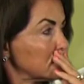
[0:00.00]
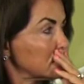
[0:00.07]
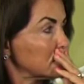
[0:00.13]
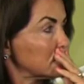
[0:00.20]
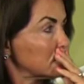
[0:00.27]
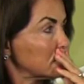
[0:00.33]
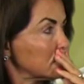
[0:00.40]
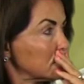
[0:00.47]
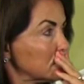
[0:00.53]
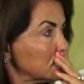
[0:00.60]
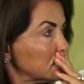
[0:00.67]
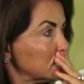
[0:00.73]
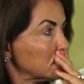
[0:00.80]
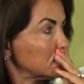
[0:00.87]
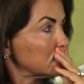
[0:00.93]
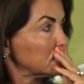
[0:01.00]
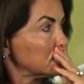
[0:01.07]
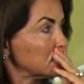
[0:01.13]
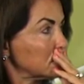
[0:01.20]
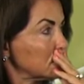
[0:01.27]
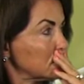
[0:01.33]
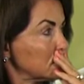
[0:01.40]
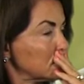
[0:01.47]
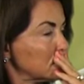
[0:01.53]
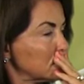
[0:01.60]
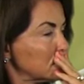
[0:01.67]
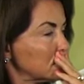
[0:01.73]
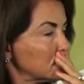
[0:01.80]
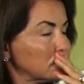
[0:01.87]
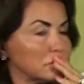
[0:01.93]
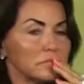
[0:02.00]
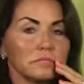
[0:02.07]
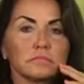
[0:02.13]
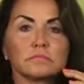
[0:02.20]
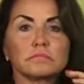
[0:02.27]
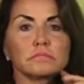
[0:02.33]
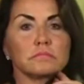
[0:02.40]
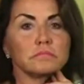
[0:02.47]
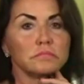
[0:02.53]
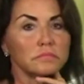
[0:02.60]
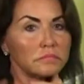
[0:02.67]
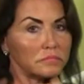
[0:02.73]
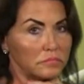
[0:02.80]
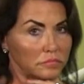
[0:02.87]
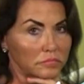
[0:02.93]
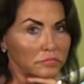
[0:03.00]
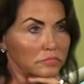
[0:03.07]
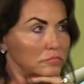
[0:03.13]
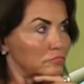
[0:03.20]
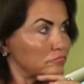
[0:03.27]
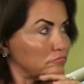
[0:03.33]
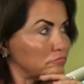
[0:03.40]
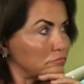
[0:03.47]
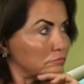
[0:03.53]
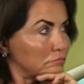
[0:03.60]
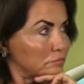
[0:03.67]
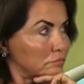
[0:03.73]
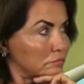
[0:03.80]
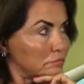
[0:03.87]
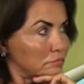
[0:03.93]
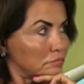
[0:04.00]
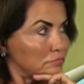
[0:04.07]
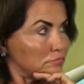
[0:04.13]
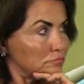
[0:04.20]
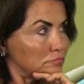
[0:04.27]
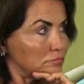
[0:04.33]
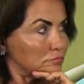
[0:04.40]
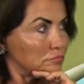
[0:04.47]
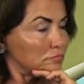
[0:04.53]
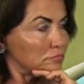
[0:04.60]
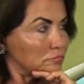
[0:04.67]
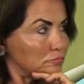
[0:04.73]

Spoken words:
No words are spoken by the person on screen.